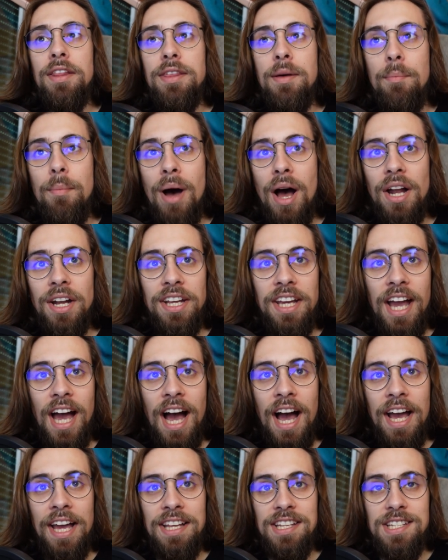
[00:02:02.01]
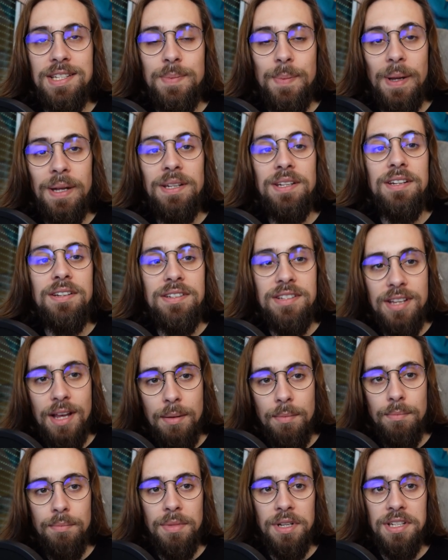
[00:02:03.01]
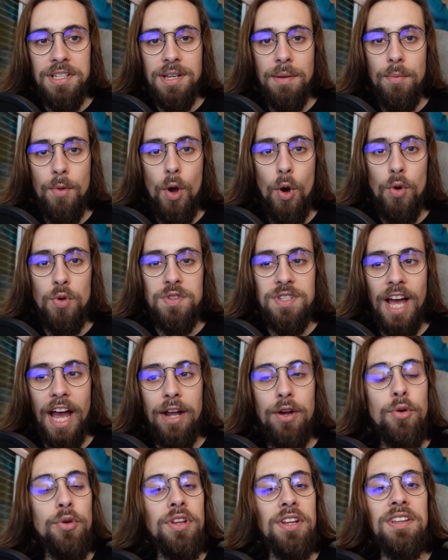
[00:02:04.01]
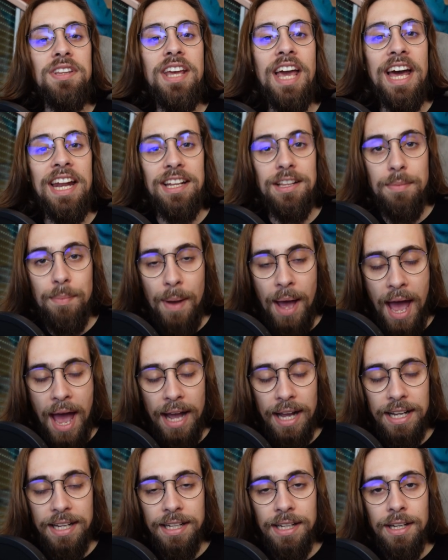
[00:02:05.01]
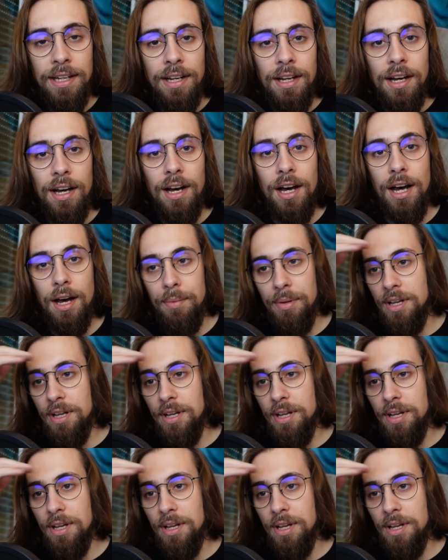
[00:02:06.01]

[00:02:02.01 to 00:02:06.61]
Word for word: the money I spent in some in some codes I couldn't get it back uh,